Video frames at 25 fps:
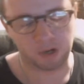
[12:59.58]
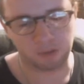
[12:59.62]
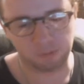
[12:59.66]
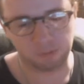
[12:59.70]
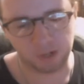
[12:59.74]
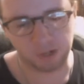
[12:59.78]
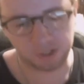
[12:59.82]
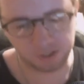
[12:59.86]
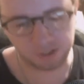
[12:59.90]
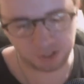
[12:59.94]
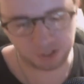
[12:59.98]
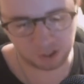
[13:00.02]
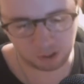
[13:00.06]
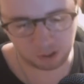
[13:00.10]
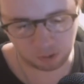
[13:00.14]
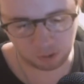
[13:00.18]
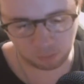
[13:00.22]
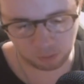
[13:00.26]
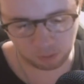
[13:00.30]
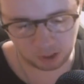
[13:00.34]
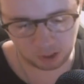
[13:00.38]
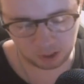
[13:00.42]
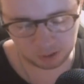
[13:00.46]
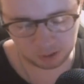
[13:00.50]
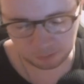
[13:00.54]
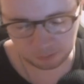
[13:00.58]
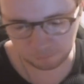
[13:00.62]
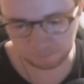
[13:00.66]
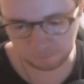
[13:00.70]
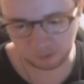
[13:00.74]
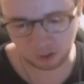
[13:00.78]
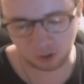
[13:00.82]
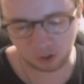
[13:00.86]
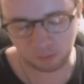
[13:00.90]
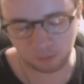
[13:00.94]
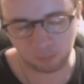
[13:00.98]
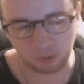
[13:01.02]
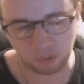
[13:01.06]
right here where in the
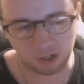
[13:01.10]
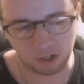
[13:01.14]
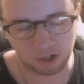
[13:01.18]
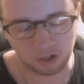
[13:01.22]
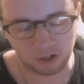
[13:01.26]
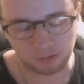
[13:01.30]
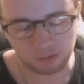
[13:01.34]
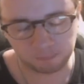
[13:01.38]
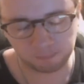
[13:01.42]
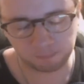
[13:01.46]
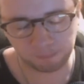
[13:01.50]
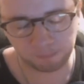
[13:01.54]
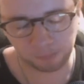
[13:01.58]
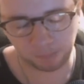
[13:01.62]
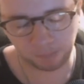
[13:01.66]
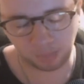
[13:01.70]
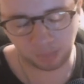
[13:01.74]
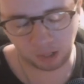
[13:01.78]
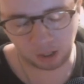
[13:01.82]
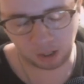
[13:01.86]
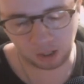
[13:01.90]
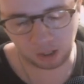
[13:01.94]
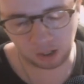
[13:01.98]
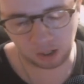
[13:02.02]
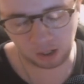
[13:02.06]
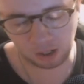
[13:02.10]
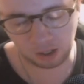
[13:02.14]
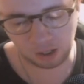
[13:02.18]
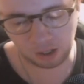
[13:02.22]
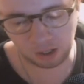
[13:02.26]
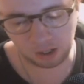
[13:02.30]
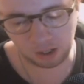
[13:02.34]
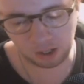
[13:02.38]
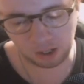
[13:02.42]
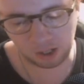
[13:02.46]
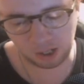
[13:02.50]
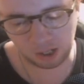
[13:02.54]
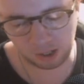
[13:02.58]
film where
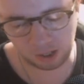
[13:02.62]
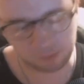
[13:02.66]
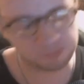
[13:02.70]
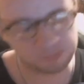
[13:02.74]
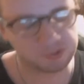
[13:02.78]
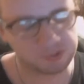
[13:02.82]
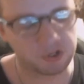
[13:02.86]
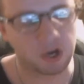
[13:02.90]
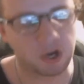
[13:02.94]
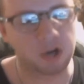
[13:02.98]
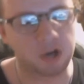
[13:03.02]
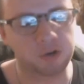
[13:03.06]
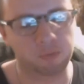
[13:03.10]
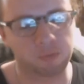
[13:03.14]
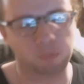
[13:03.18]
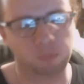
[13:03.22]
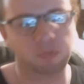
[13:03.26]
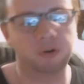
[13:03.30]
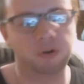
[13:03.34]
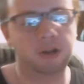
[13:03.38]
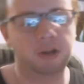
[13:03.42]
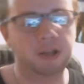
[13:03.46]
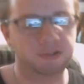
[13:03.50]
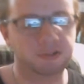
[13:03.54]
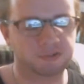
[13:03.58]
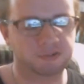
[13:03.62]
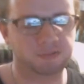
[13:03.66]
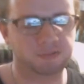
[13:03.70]
it started, it's